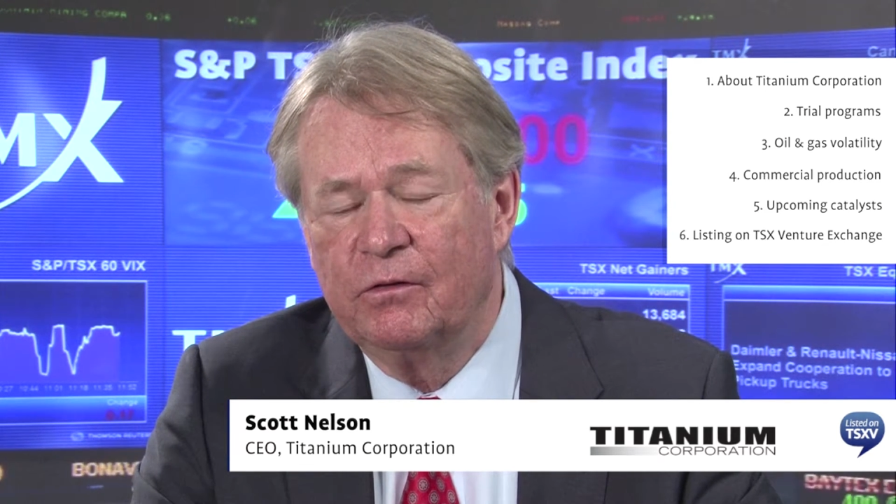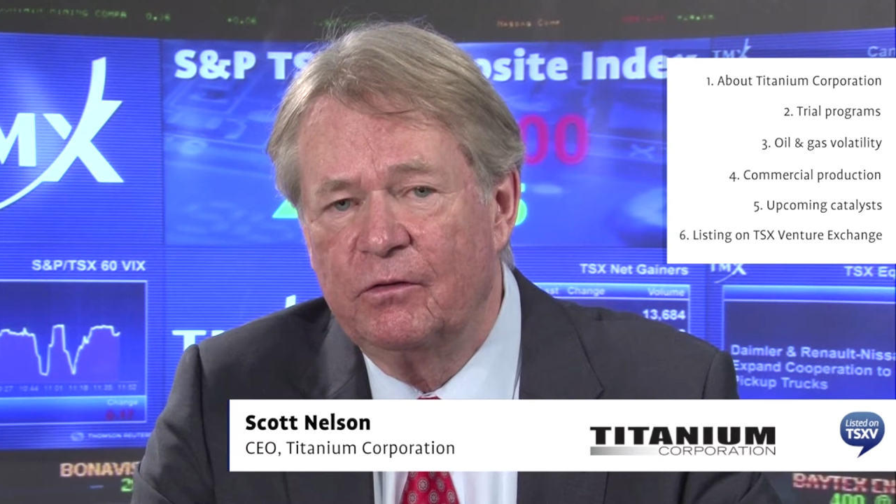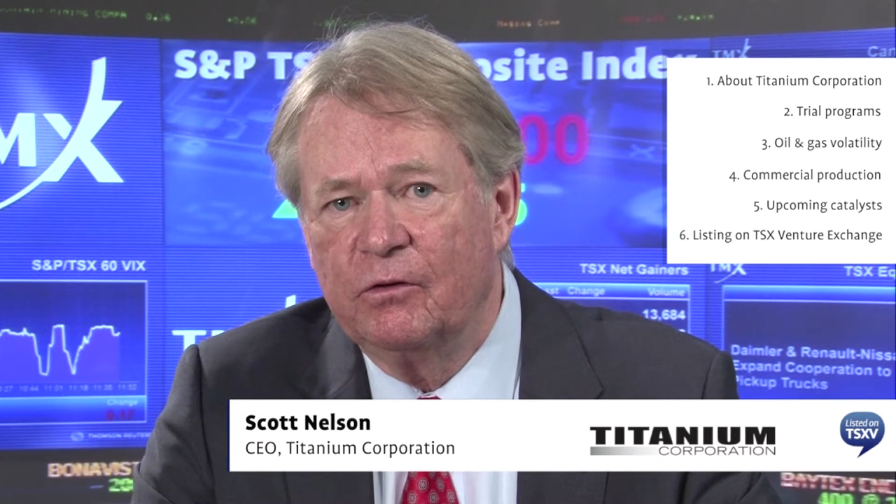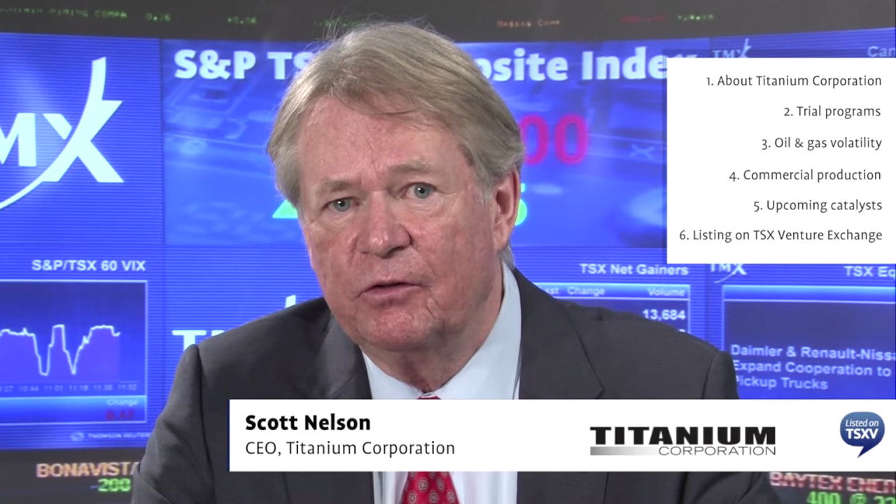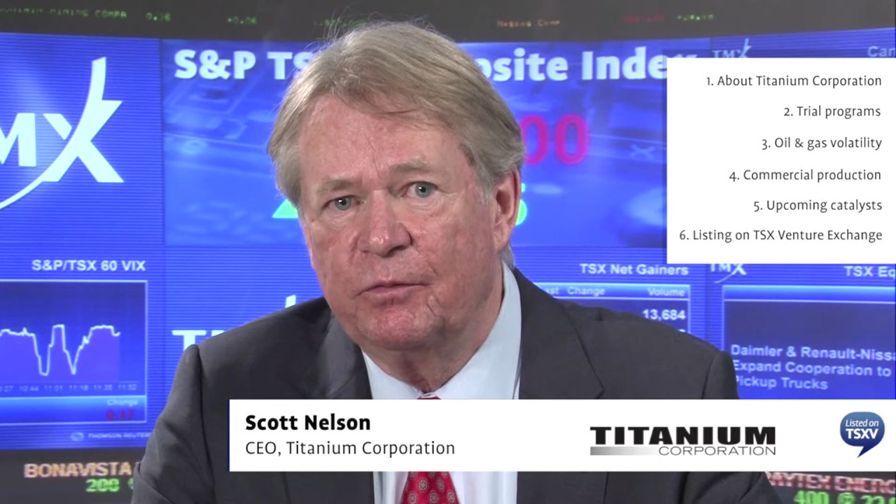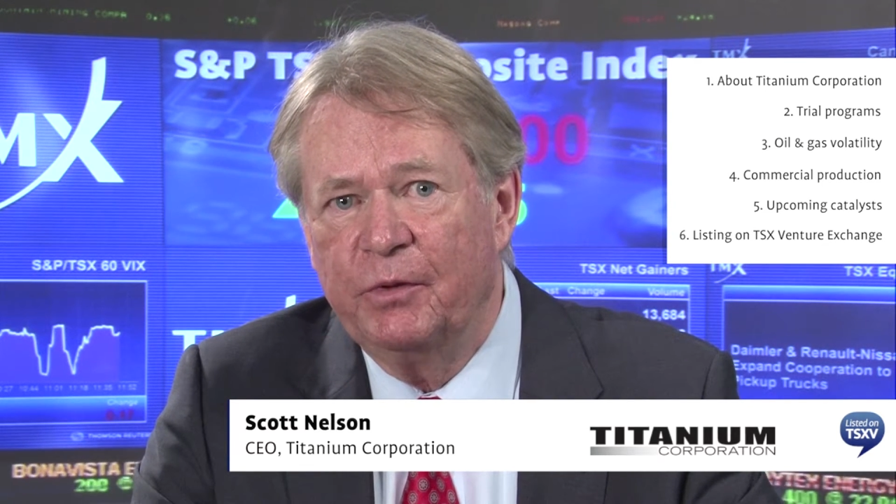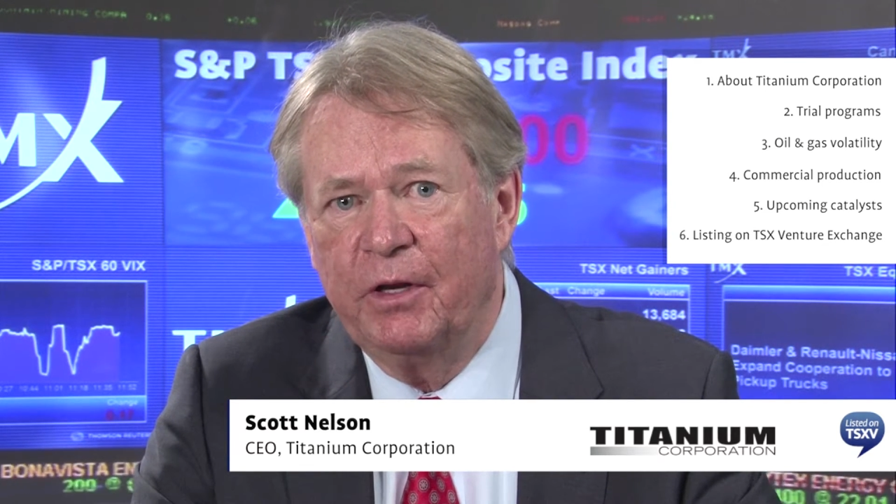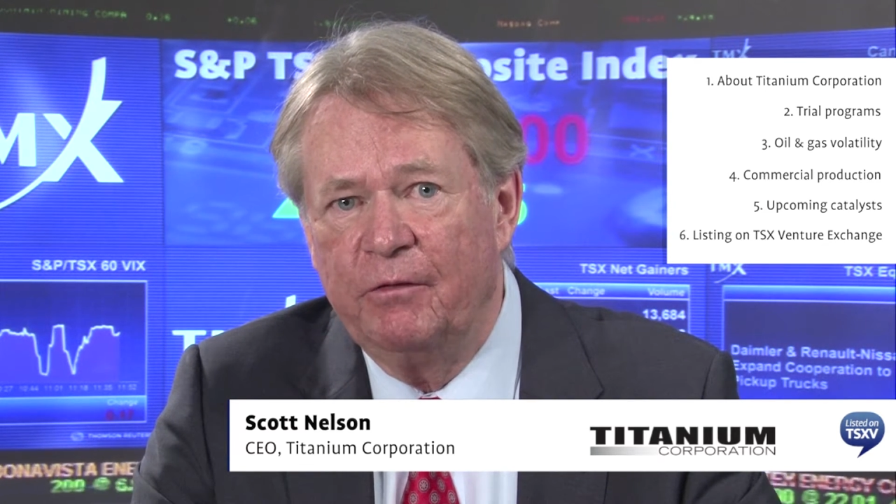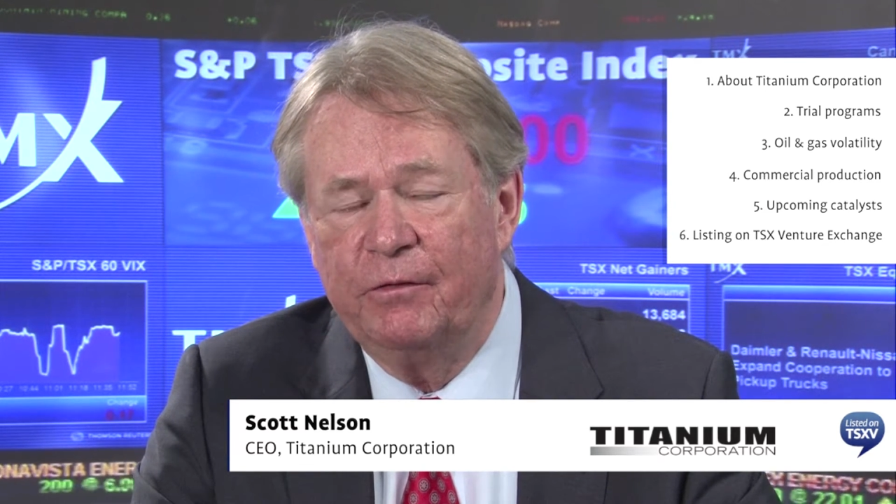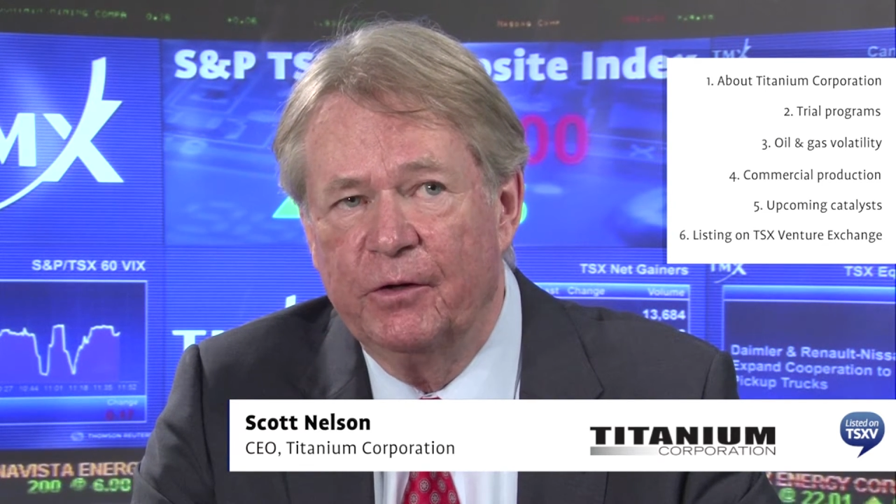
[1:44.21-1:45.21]
So it's been
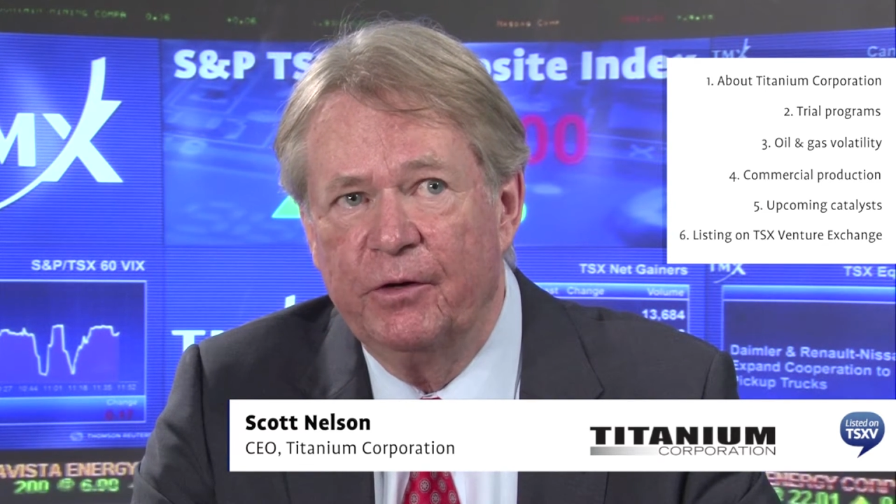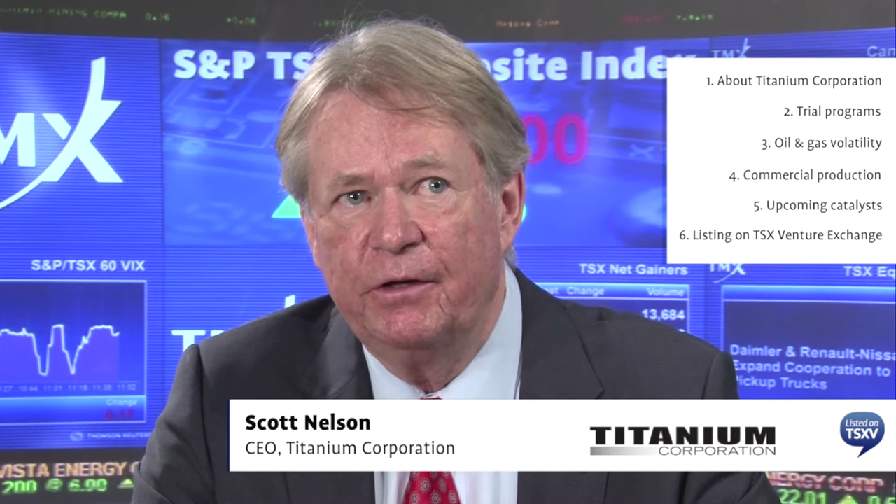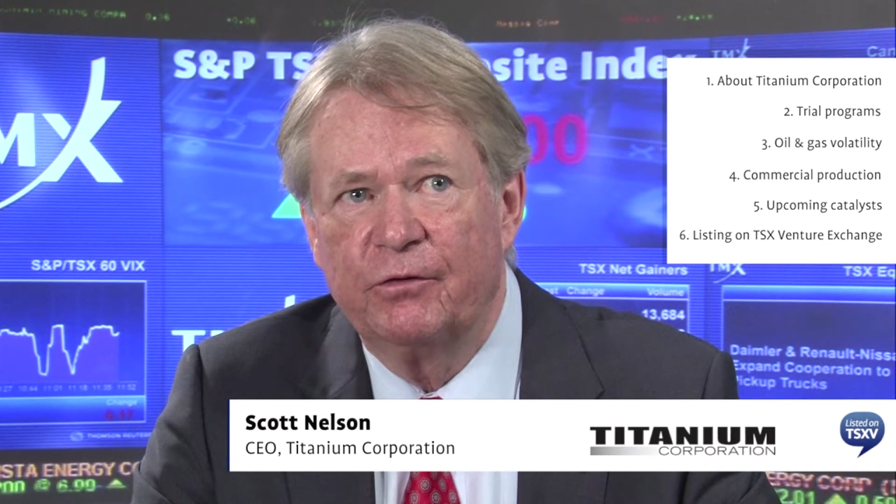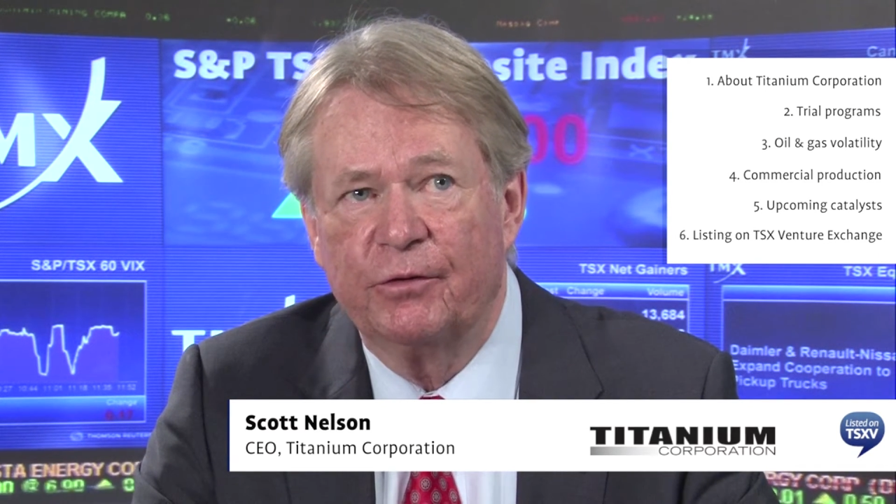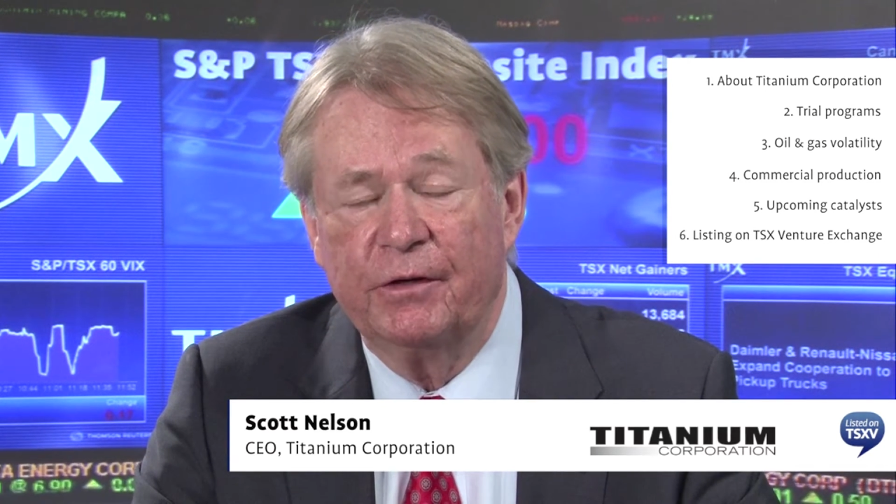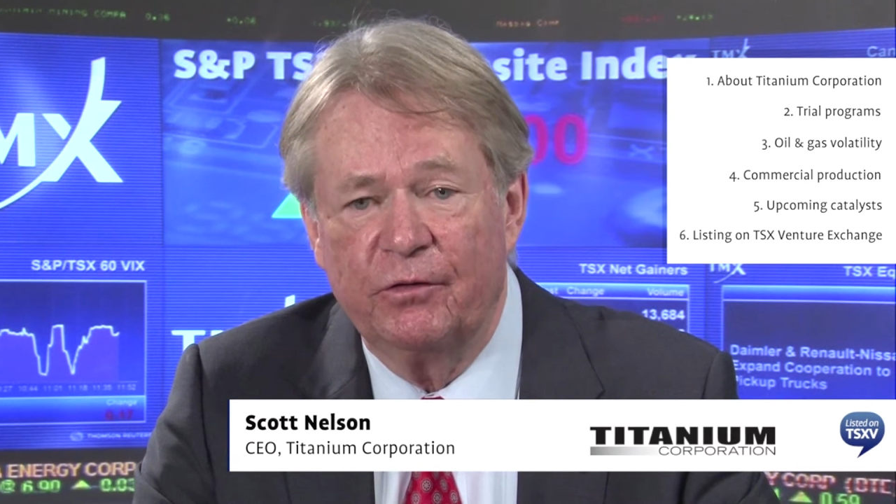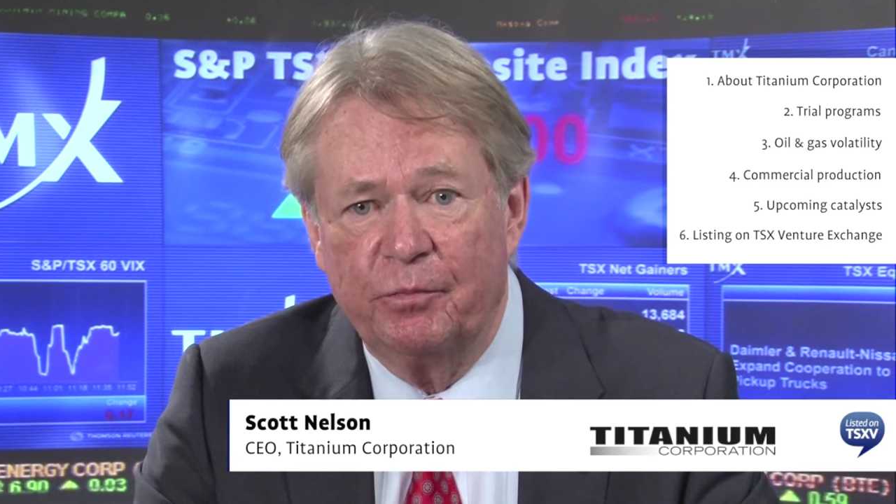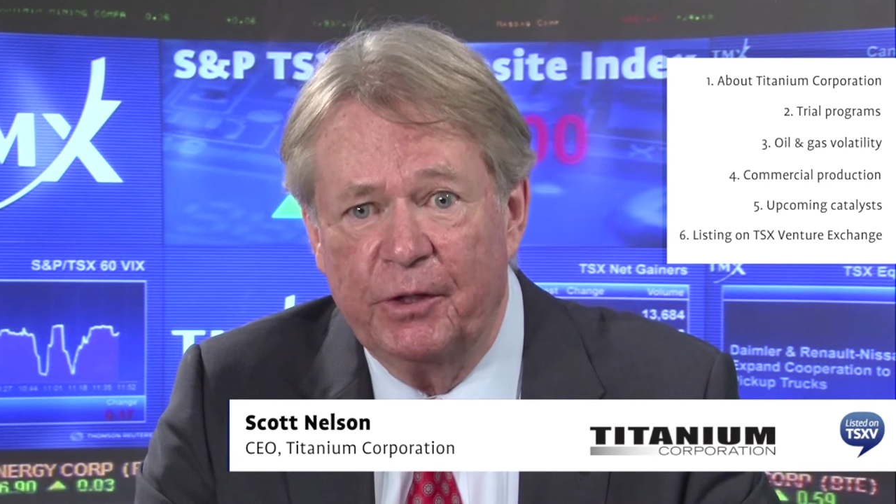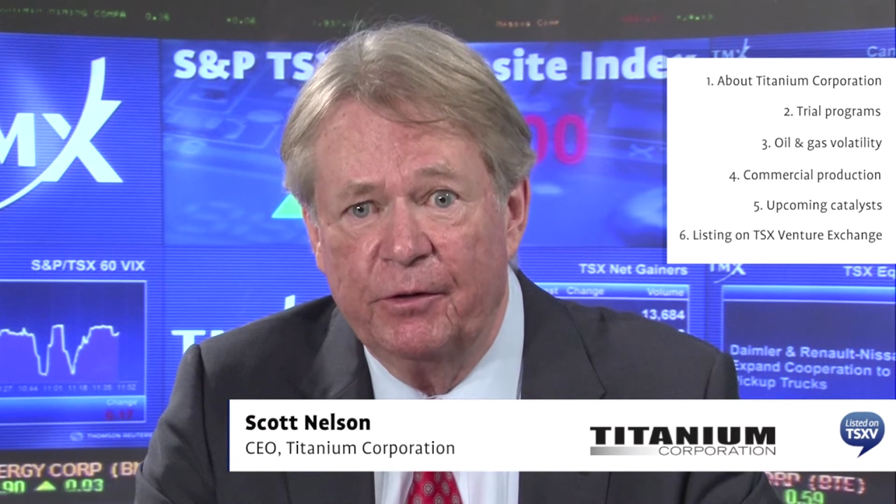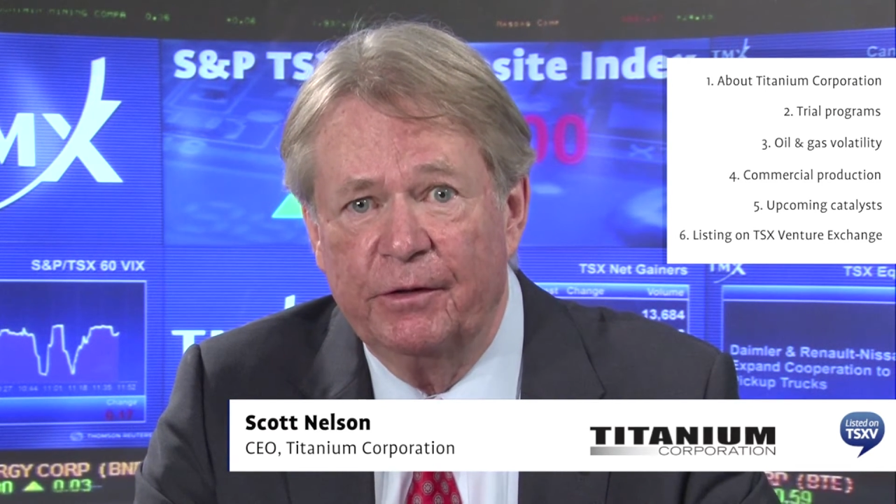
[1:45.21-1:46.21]
a very
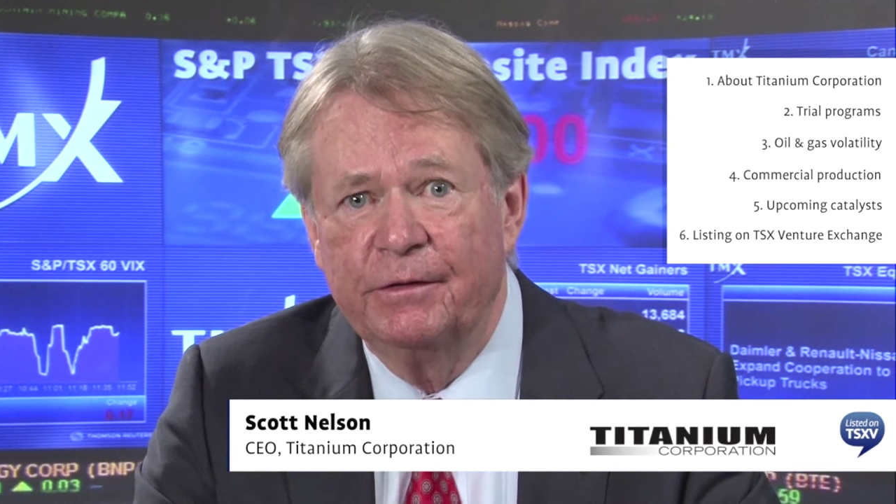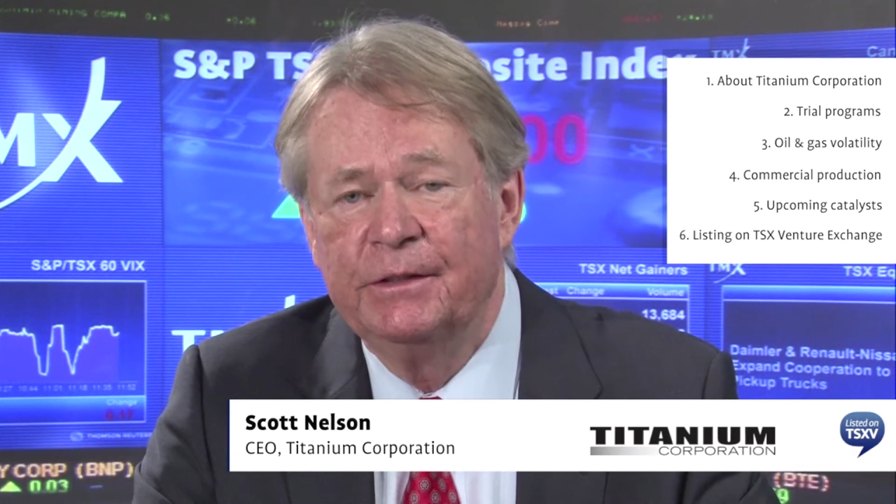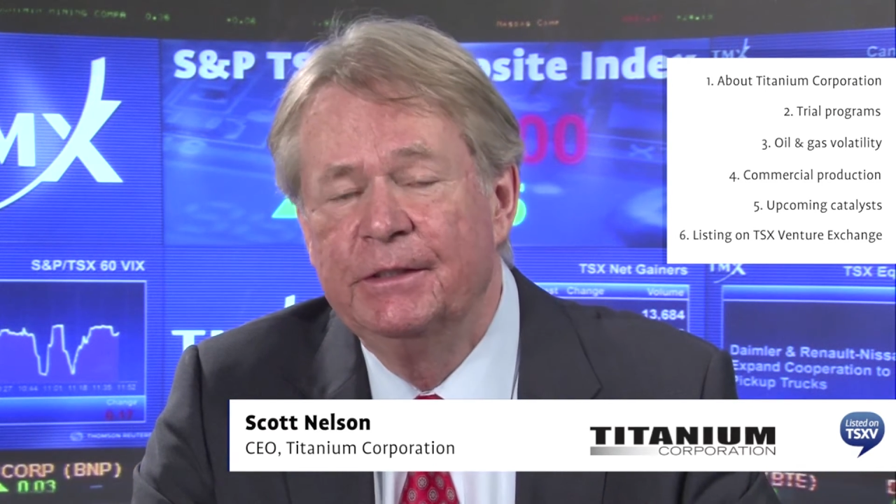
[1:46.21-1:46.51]
transparent,